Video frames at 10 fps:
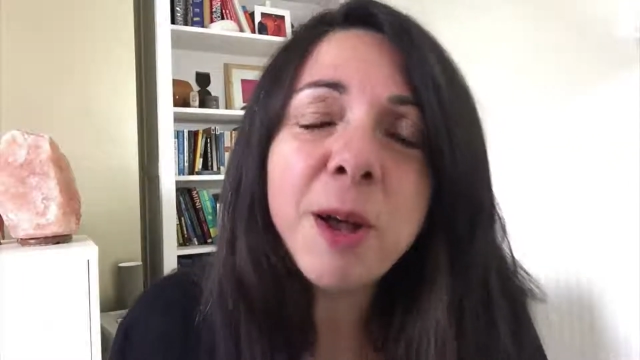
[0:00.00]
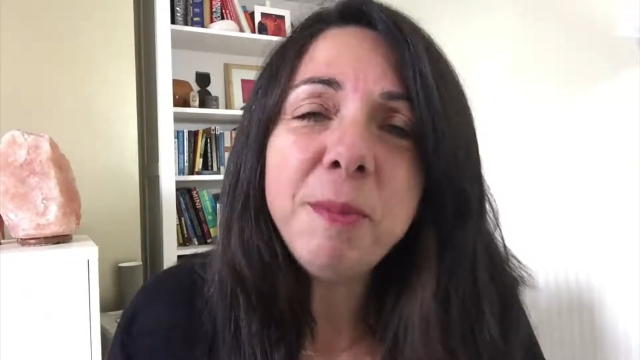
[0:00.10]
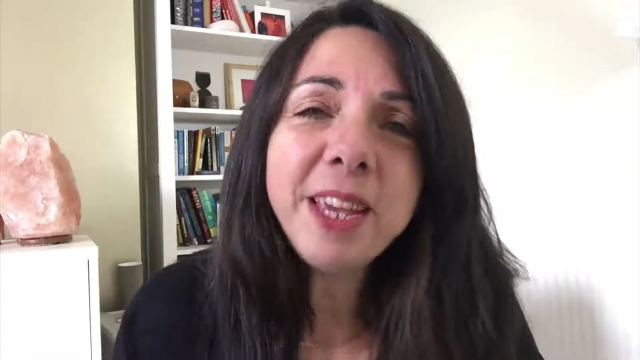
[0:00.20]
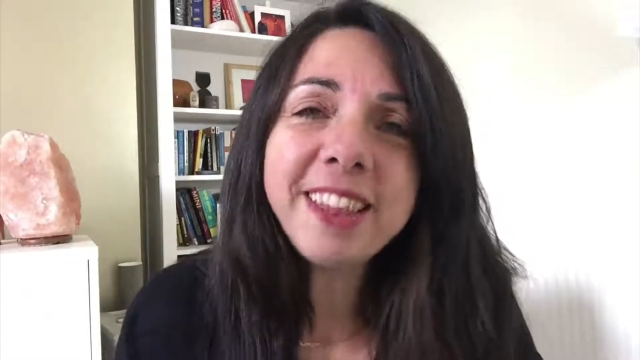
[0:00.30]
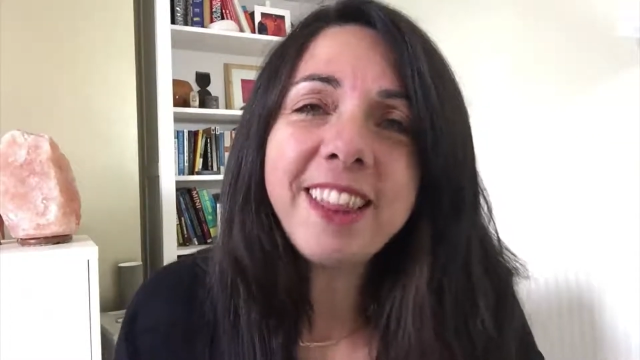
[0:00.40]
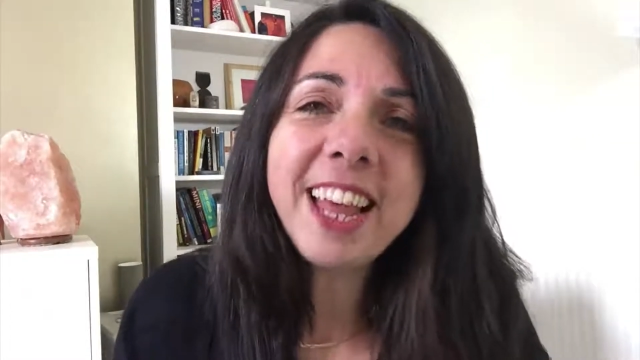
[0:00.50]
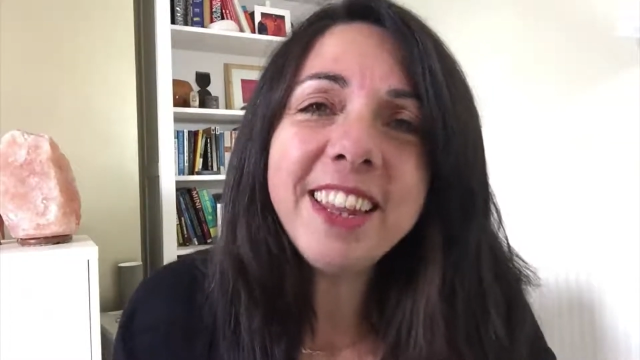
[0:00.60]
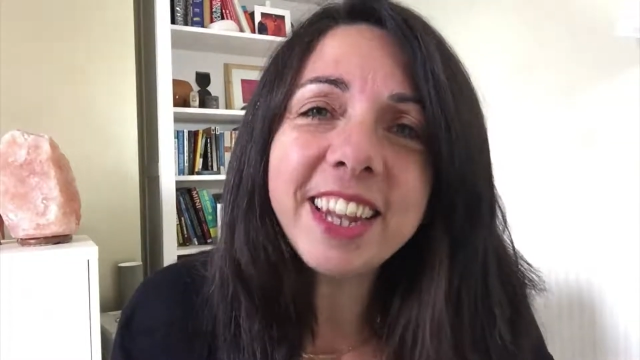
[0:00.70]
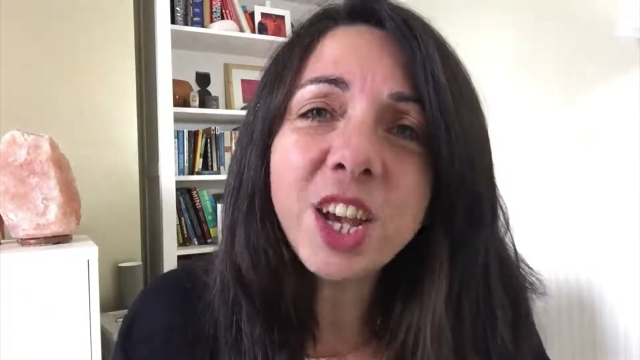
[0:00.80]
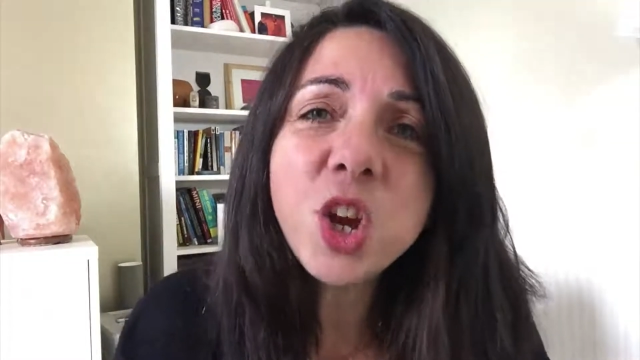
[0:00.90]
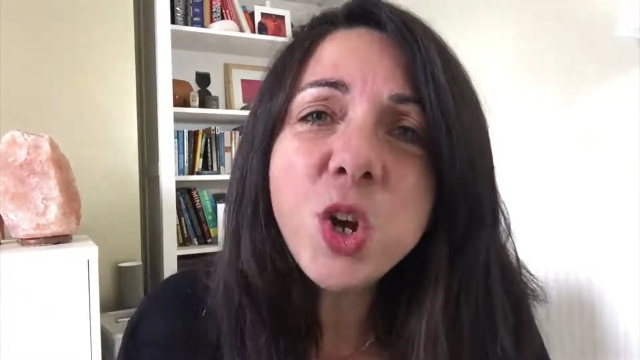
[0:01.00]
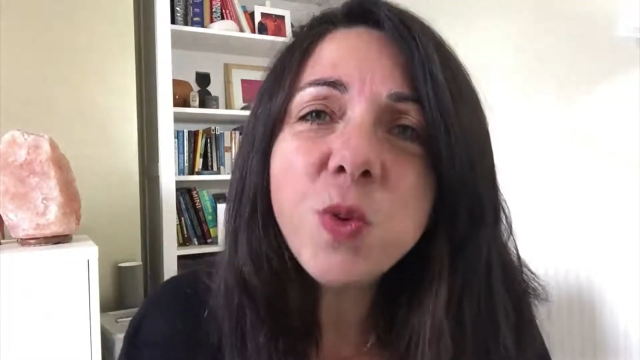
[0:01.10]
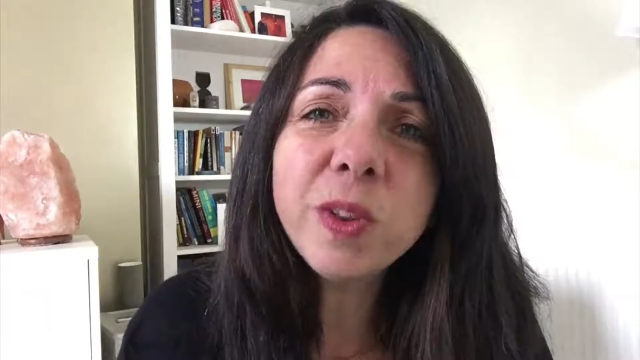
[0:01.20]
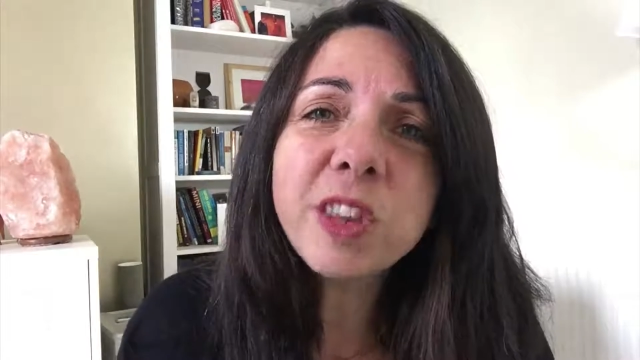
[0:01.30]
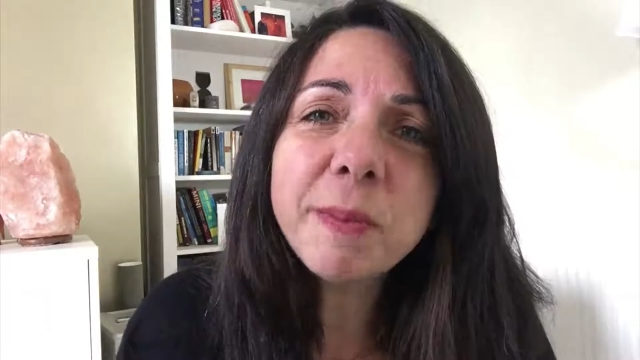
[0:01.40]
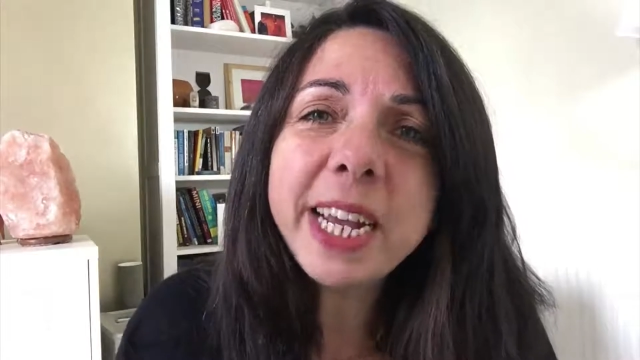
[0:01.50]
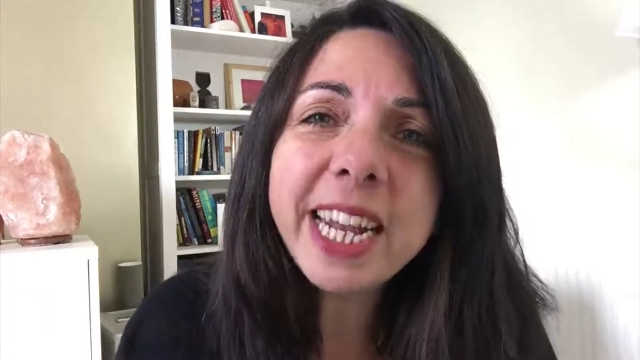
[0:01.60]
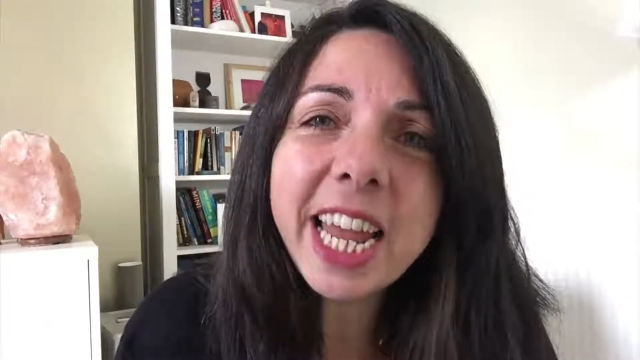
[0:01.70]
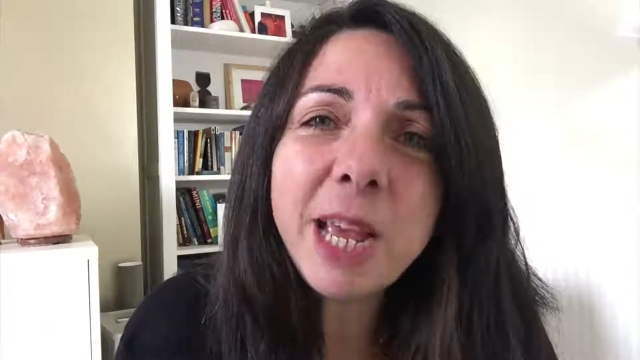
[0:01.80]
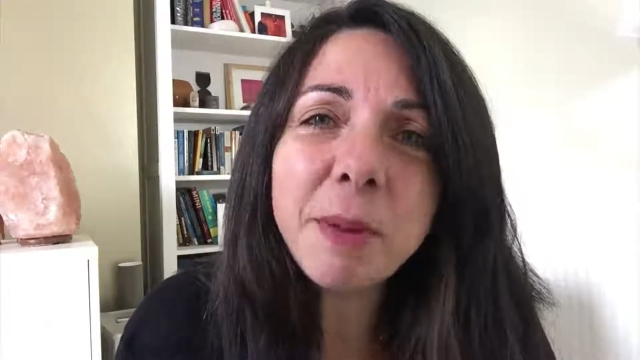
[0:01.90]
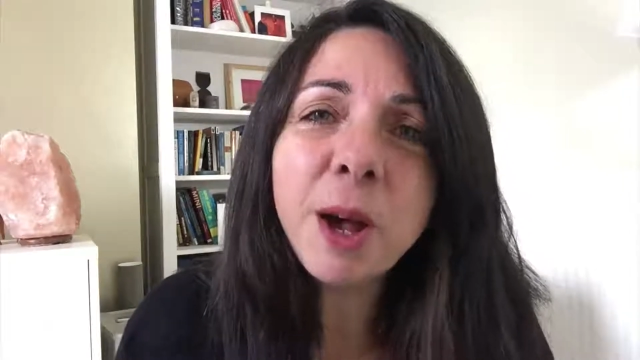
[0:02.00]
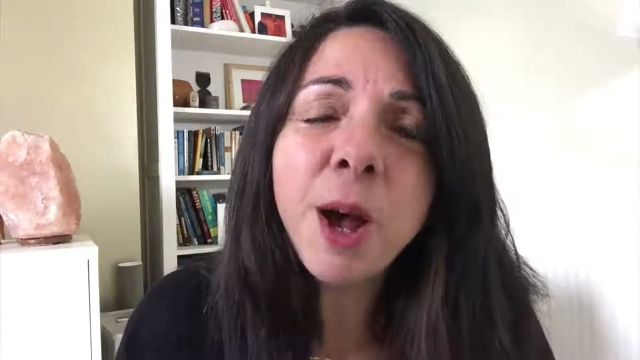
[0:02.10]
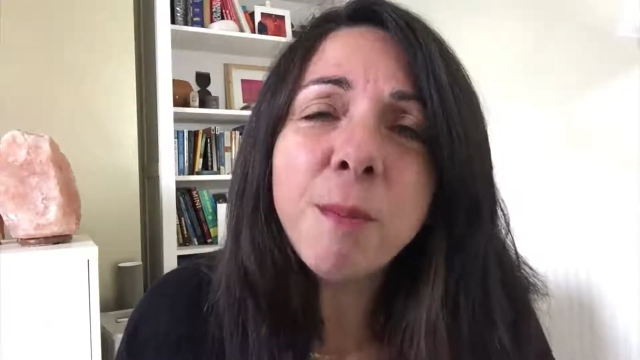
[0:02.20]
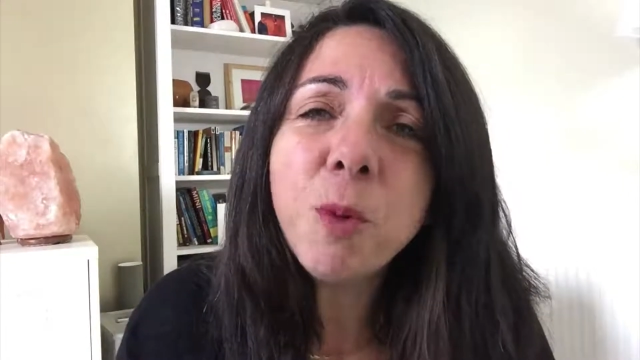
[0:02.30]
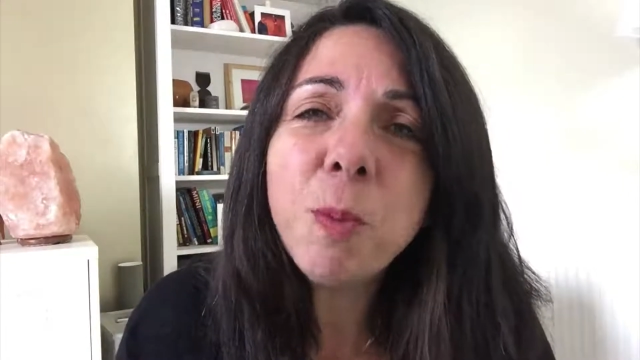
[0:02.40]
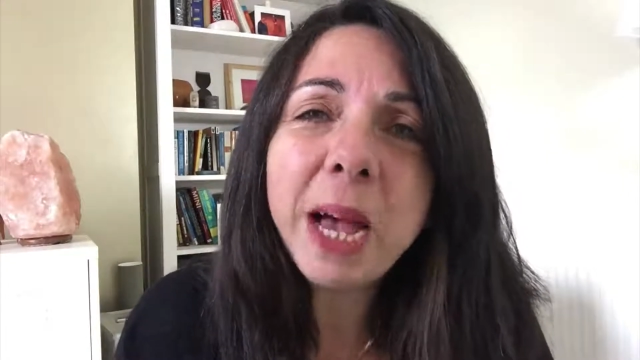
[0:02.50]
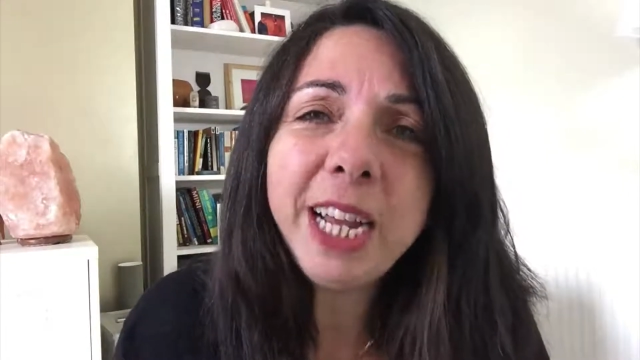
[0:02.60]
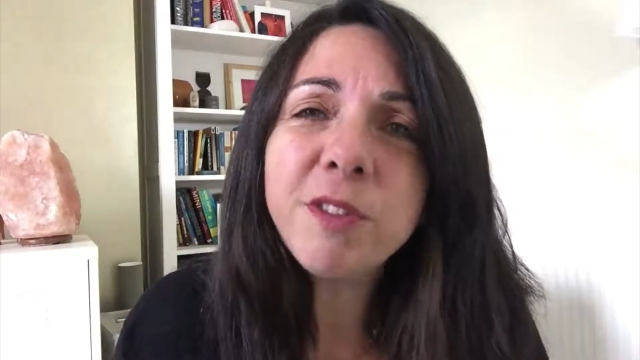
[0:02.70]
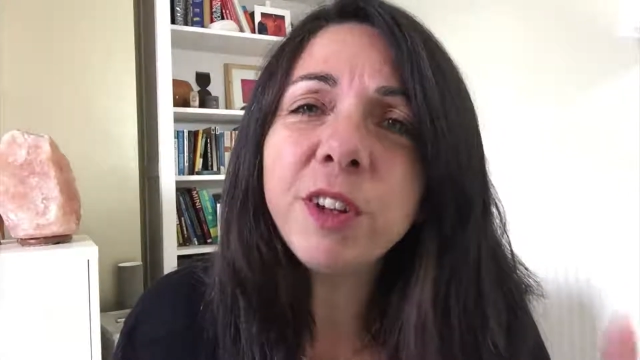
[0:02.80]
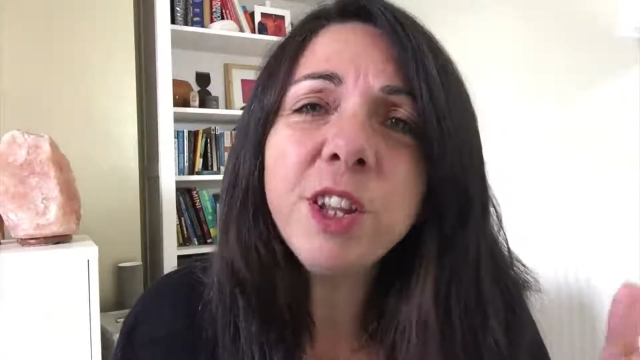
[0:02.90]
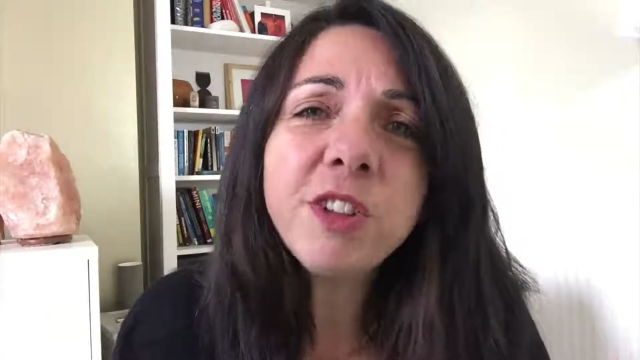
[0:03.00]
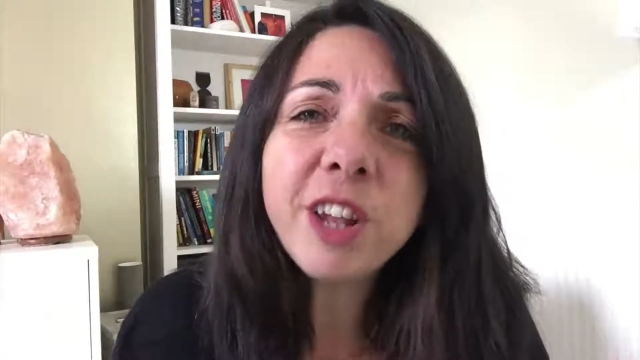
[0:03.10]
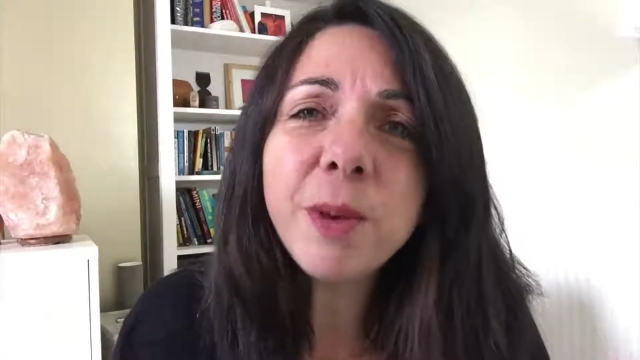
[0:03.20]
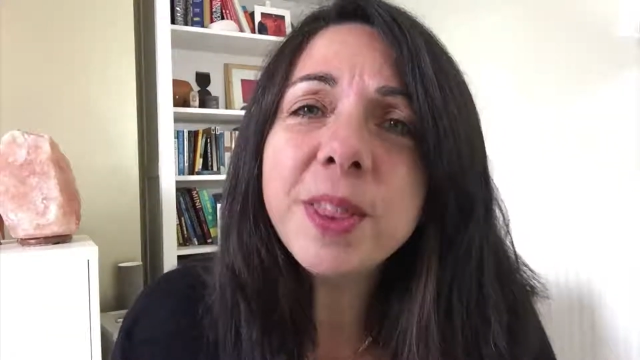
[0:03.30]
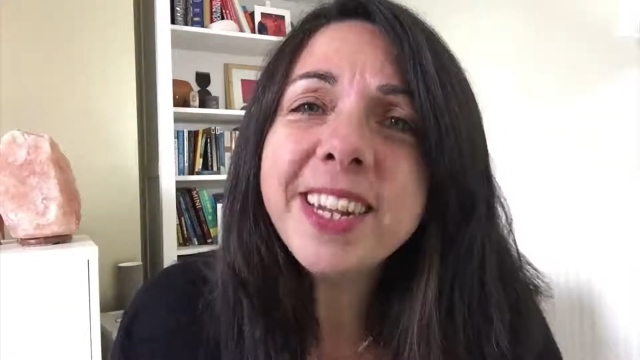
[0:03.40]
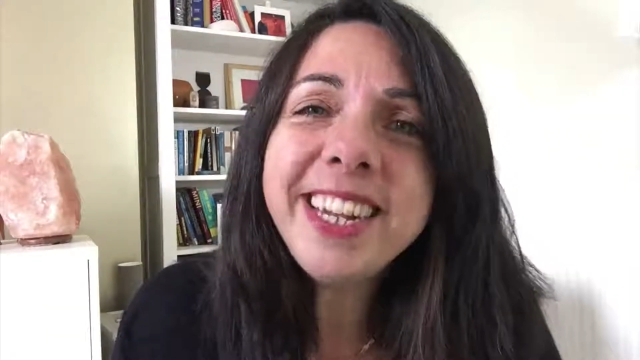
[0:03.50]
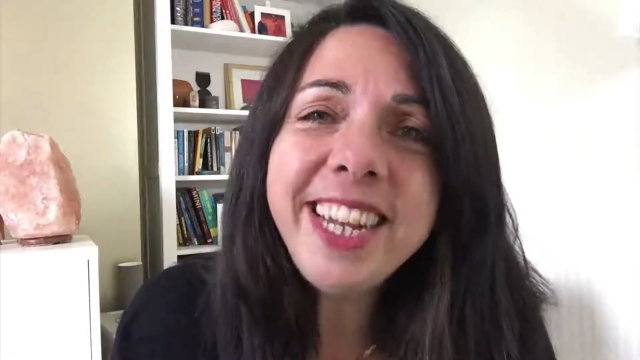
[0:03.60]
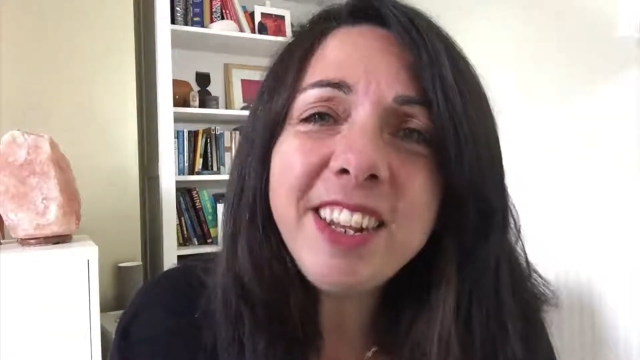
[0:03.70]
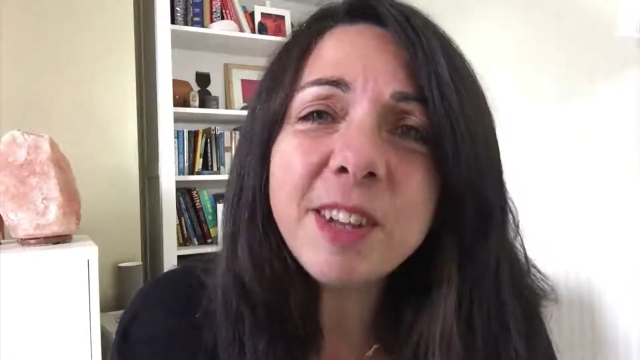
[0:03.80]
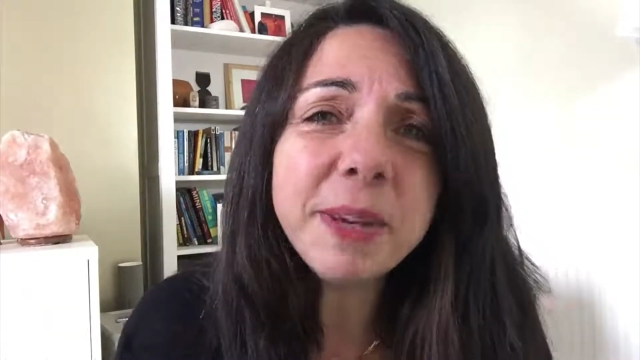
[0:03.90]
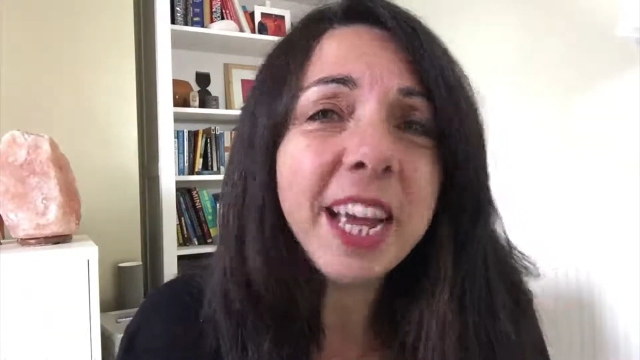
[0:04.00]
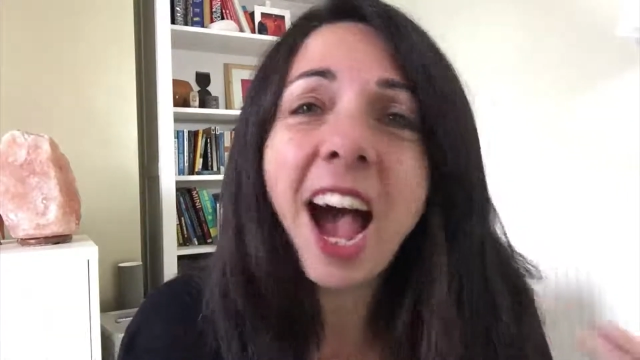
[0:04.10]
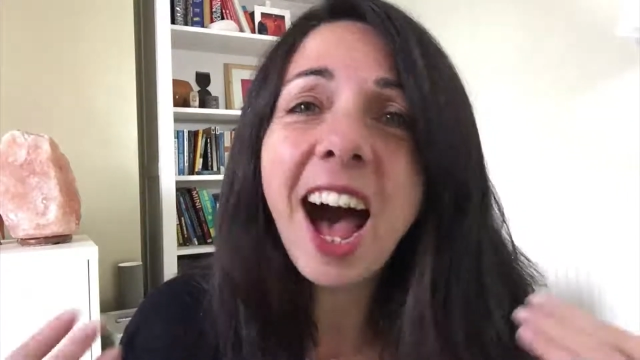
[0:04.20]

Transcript: Because at the end of the day, who wants to make labor more painful and slower than it needs to be?